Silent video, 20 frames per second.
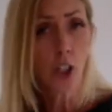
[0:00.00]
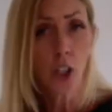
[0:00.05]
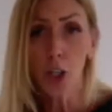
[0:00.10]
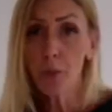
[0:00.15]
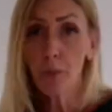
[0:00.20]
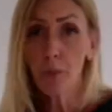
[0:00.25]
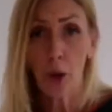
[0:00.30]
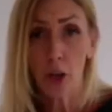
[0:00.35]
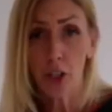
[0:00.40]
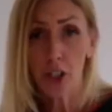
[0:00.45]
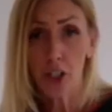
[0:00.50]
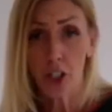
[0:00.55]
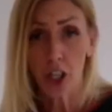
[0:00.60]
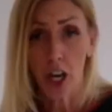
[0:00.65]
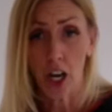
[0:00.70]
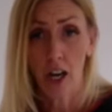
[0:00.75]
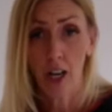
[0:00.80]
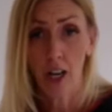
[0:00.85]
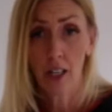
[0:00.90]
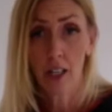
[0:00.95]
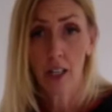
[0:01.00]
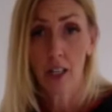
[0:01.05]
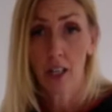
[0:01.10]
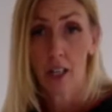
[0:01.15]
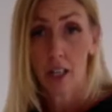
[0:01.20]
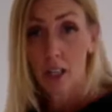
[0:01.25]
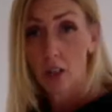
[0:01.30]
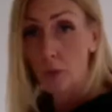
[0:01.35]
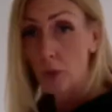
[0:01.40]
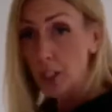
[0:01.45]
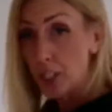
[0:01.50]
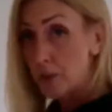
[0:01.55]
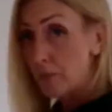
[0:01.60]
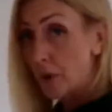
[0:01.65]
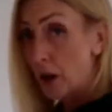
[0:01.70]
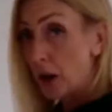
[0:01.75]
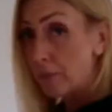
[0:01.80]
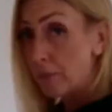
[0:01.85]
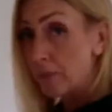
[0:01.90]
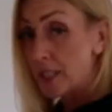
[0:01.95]
Good posture, which
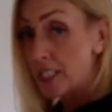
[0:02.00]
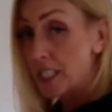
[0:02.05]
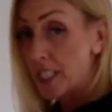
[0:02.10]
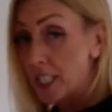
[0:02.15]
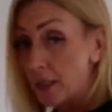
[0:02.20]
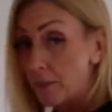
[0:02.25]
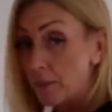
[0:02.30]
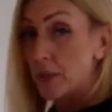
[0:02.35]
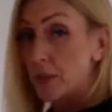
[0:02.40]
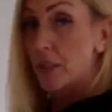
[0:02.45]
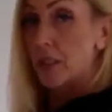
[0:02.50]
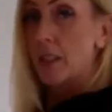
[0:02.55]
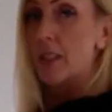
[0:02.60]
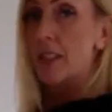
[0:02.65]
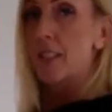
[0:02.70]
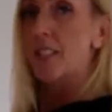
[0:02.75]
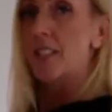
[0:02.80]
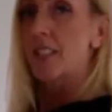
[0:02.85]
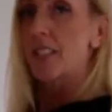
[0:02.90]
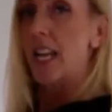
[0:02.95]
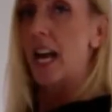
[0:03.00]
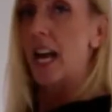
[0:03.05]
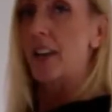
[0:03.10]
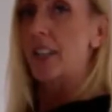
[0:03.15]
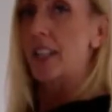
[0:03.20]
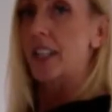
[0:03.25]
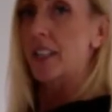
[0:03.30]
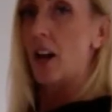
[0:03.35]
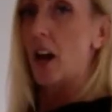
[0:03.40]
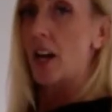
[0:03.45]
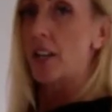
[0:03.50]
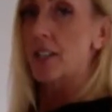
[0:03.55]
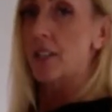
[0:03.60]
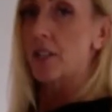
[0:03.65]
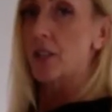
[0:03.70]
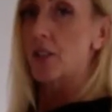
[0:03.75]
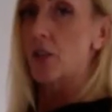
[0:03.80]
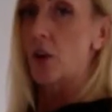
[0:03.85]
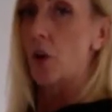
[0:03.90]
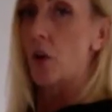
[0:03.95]
might be deemed standing
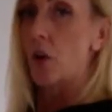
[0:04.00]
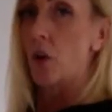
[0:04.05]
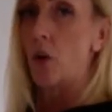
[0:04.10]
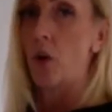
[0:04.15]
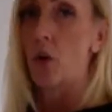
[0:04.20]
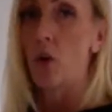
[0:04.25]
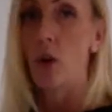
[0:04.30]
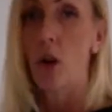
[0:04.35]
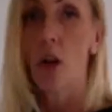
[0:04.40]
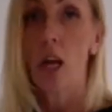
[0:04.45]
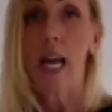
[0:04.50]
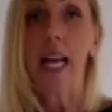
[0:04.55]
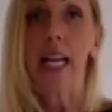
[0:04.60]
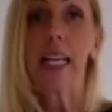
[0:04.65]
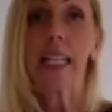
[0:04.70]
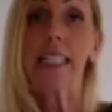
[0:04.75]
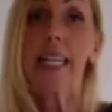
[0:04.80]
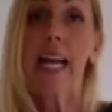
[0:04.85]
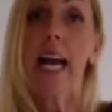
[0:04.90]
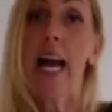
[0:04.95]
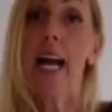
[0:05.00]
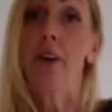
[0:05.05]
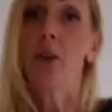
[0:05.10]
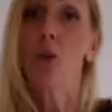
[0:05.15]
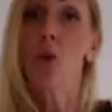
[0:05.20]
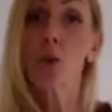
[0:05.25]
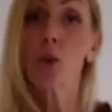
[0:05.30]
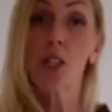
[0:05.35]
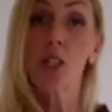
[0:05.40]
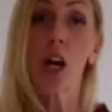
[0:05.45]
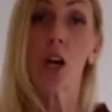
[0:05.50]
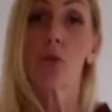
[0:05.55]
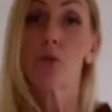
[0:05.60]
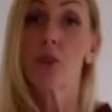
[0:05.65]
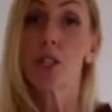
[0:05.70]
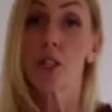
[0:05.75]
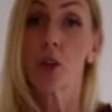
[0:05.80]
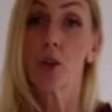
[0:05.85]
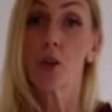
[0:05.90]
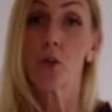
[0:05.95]
nice and tall, can also
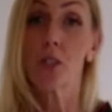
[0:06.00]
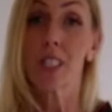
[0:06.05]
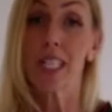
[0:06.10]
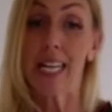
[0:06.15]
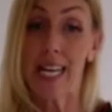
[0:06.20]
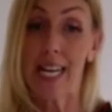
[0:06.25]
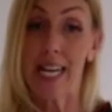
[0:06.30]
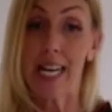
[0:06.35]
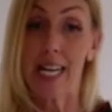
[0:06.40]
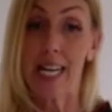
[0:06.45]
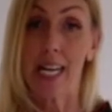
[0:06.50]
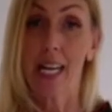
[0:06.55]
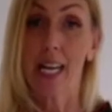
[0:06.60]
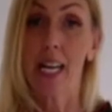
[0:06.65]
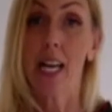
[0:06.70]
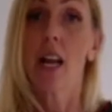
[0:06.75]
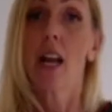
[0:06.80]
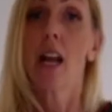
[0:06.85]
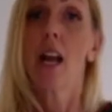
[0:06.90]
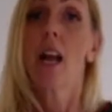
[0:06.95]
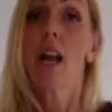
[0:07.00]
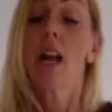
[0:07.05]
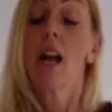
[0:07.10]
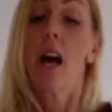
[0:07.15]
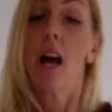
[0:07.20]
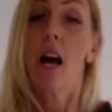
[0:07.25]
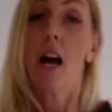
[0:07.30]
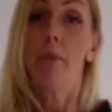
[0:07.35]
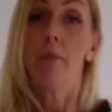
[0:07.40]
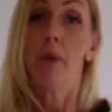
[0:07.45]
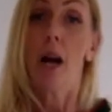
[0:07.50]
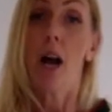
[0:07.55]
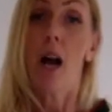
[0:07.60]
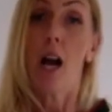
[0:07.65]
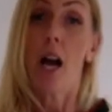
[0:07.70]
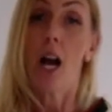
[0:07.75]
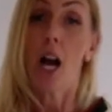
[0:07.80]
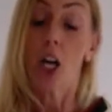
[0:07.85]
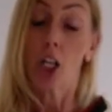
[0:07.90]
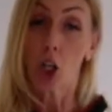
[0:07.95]
result in a
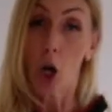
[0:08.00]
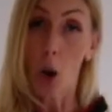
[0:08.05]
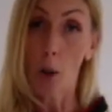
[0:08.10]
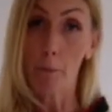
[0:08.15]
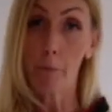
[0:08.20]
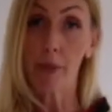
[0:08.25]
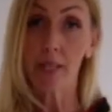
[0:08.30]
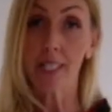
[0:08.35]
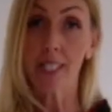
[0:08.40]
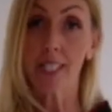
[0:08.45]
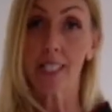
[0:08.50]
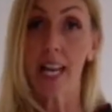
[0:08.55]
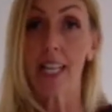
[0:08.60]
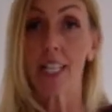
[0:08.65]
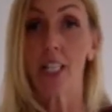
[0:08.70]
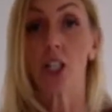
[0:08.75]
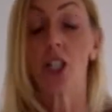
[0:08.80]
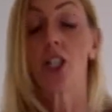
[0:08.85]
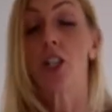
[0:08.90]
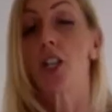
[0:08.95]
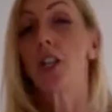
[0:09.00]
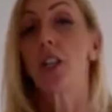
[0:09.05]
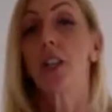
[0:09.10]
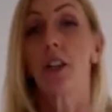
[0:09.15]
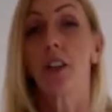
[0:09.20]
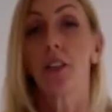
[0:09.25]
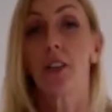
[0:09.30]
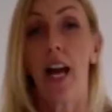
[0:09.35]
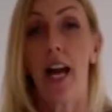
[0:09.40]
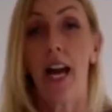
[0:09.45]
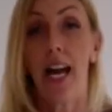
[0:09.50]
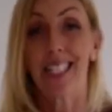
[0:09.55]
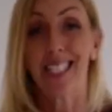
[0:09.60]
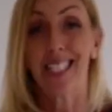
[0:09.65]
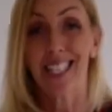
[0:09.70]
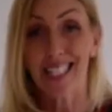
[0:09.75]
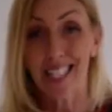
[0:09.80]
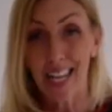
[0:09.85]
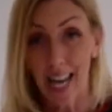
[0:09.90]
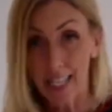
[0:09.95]
compensation that
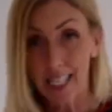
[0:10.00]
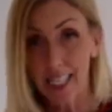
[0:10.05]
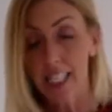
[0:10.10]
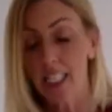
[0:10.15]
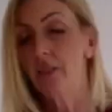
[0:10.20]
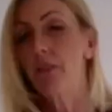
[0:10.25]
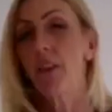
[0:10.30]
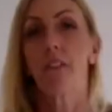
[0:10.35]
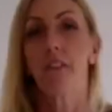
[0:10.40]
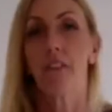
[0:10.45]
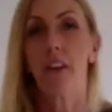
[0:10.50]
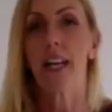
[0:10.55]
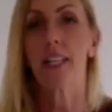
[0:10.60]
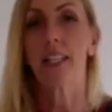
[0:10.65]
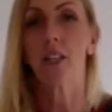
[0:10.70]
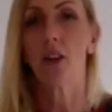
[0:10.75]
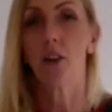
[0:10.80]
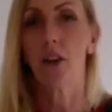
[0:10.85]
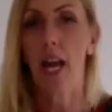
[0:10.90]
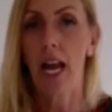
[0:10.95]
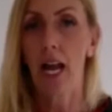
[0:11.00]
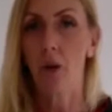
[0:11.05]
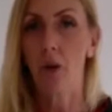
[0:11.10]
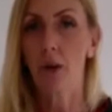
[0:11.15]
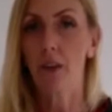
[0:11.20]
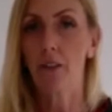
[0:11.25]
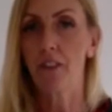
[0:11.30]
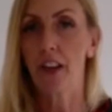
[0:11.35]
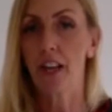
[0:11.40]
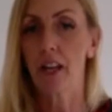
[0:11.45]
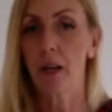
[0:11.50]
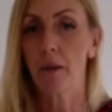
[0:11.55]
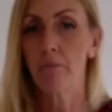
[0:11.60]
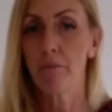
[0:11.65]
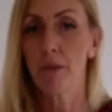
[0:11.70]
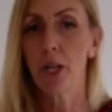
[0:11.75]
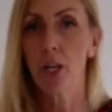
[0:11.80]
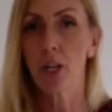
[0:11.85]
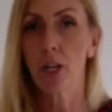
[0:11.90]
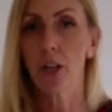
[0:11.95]
has a negative effect on how we feel
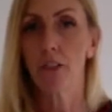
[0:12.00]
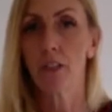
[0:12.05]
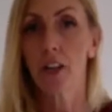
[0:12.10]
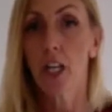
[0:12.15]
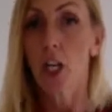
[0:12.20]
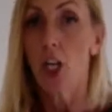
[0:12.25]
and move.